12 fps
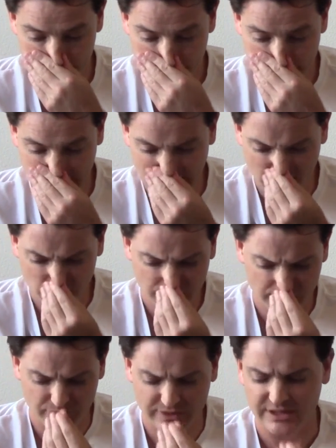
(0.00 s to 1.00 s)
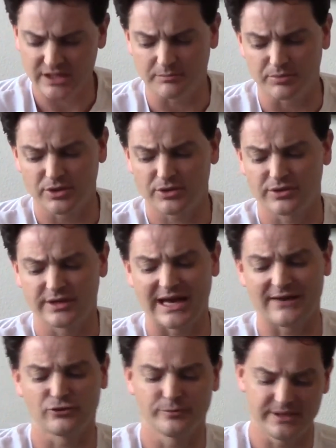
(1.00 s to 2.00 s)
How could reading a book or a
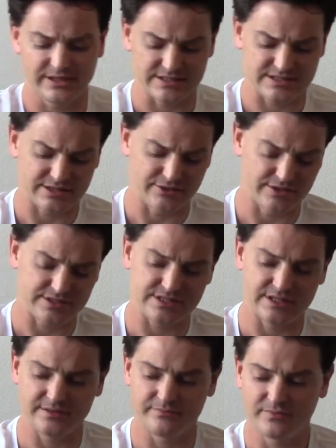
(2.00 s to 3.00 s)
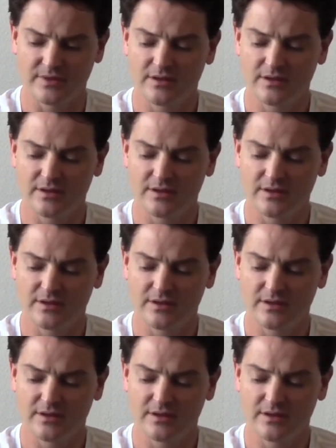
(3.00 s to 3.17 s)
novel be considered a sin?